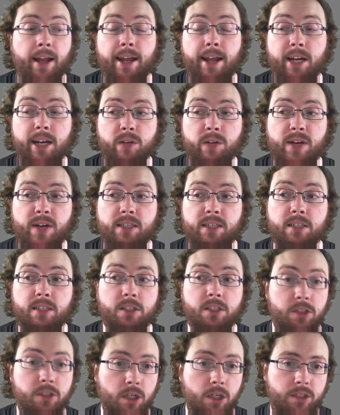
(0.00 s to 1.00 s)
In the event this
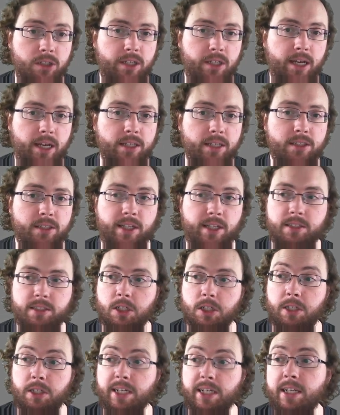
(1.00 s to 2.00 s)
is not the case, they
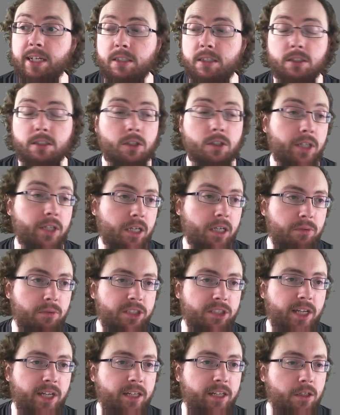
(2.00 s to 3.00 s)
got eaten or they got
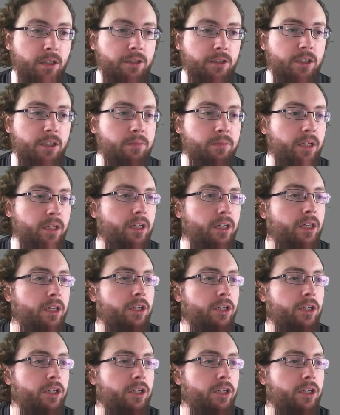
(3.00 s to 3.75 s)
recycled or something,